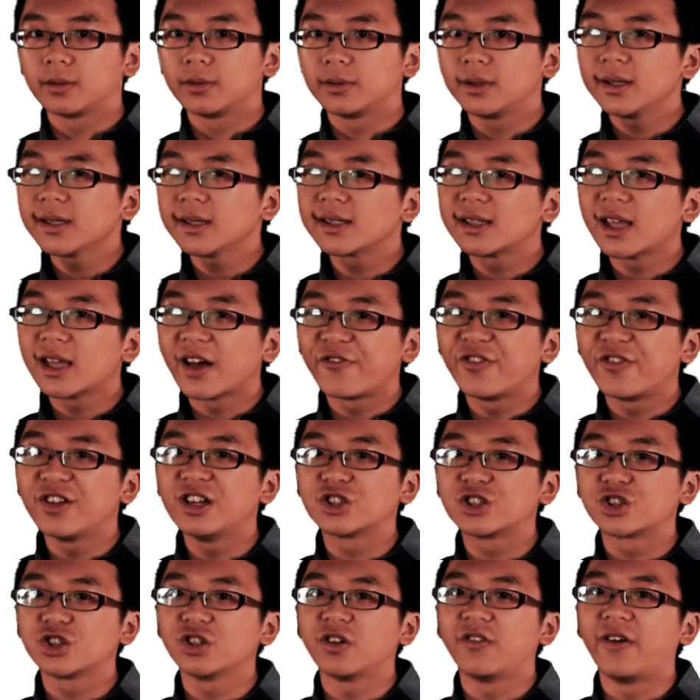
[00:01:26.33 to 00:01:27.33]
This
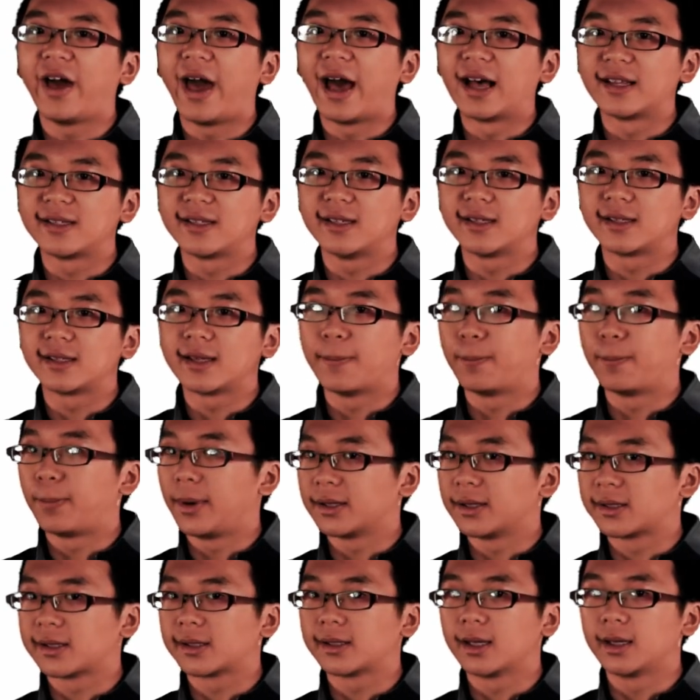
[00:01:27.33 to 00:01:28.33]
definition of acids and
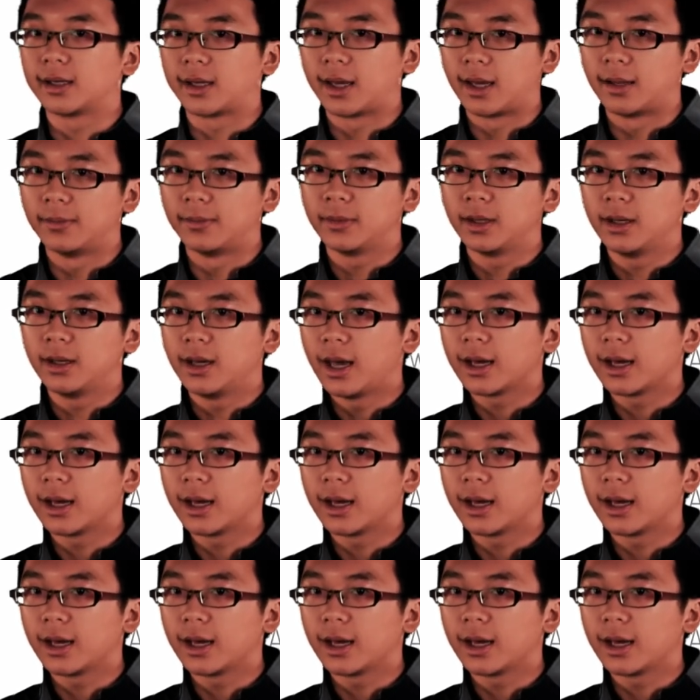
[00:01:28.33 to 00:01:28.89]
bases again